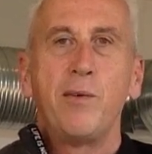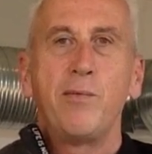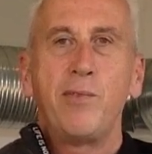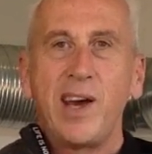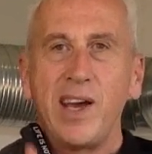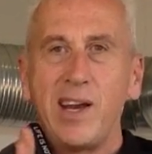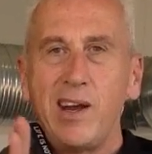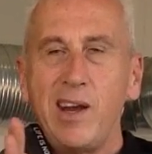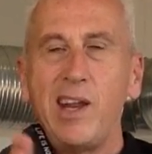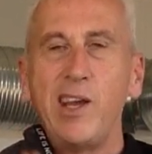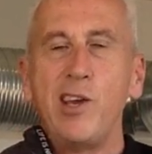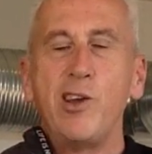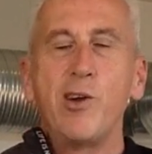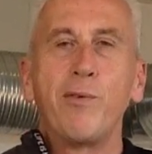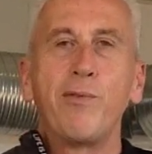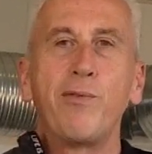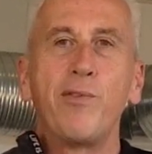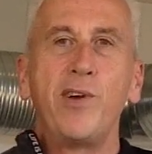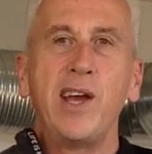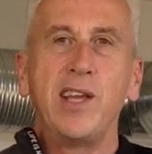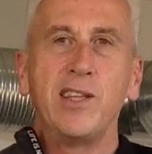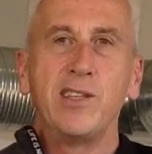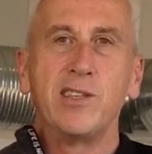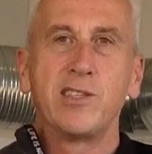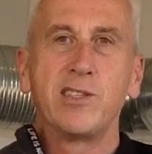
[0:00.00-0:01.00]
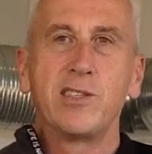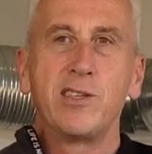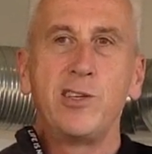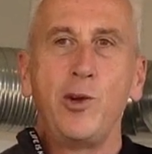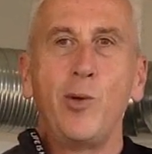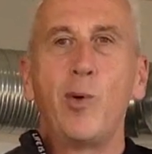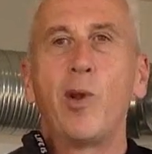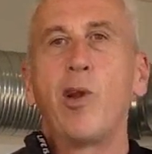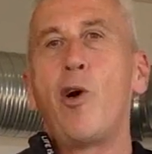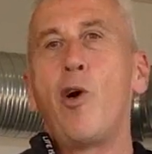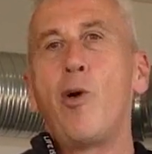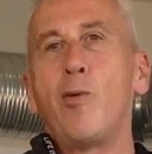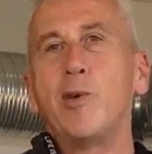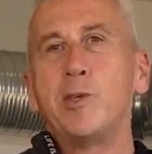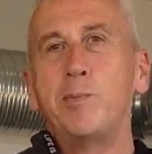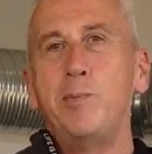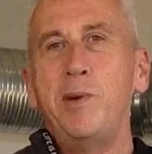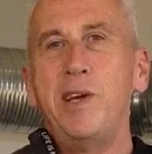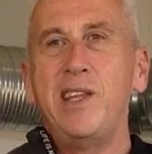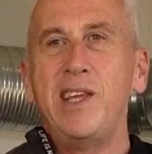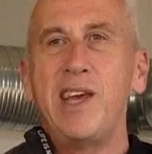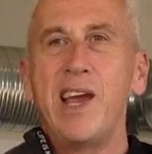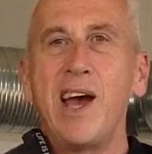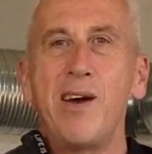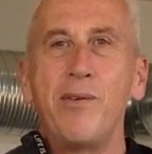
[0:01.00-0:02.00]
Finally, your friends. You will always
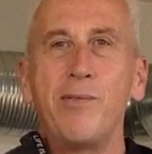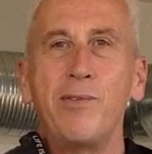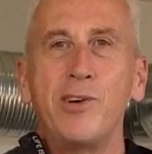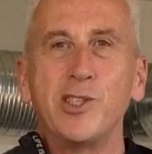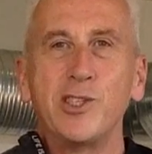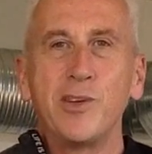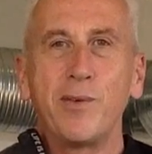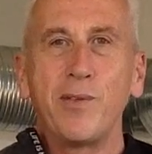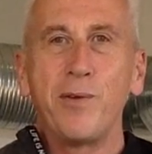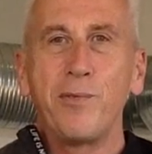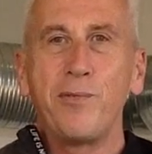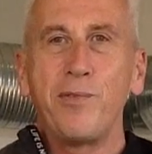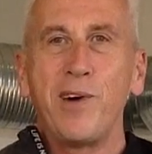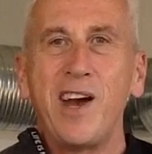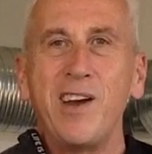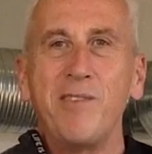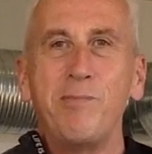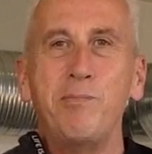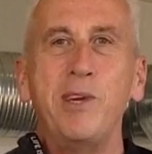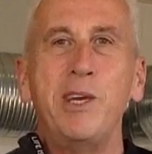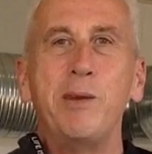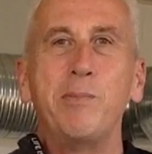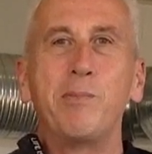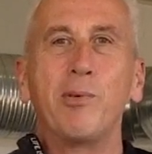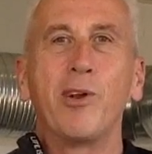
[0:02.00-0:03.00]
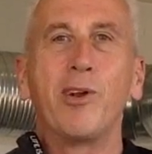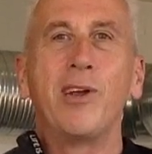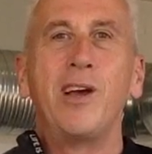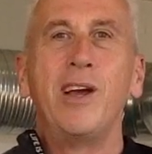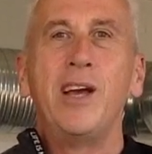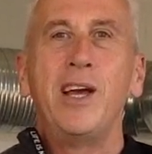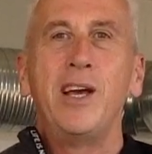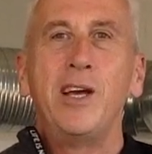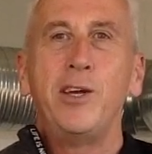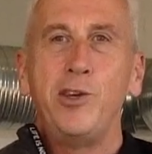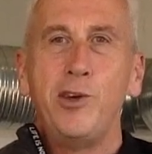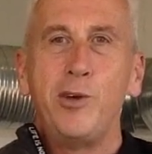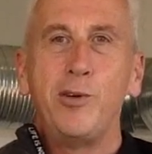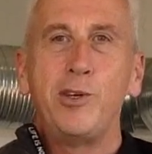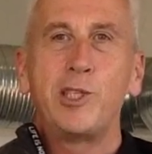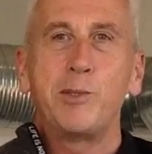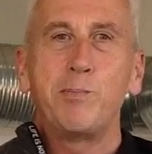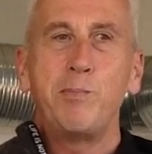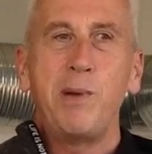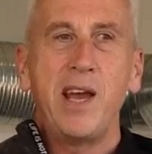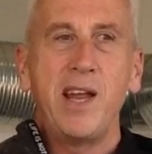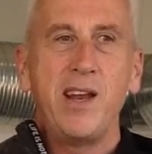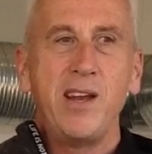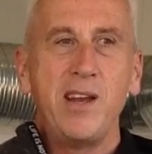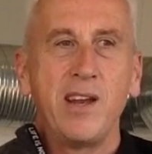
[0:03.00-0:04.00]
be the average of the five people you
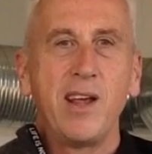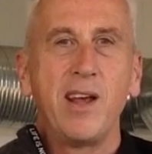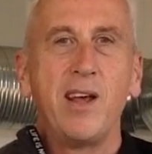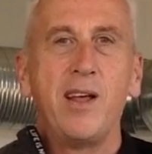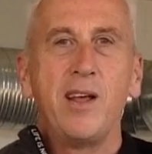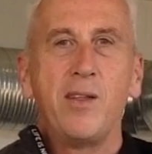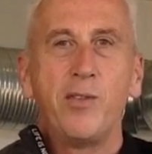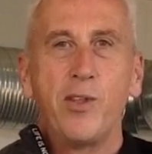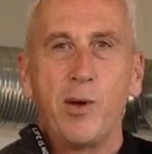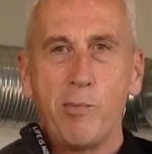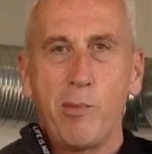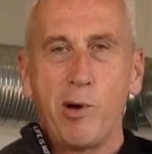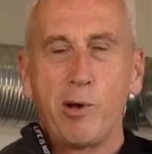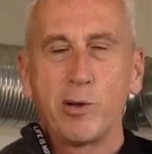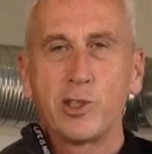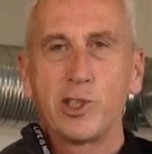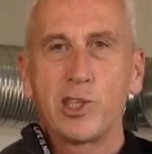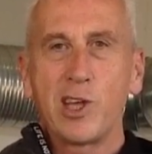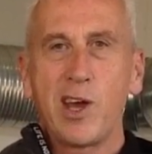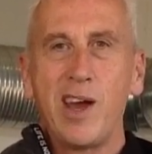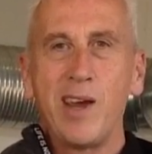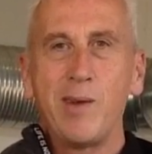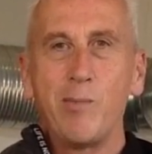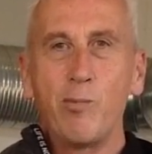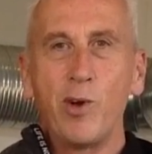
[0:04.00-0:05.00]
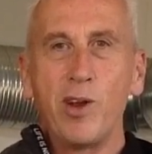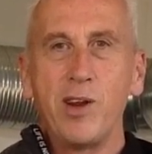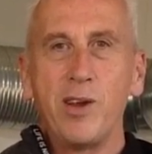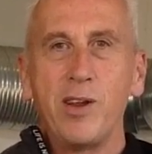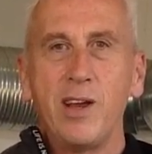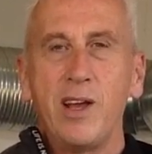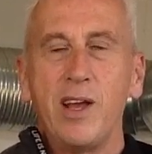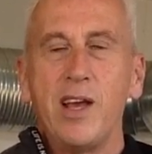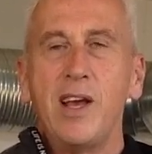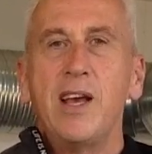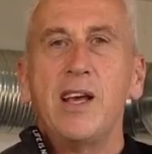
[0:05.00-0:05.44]
spend the most time with.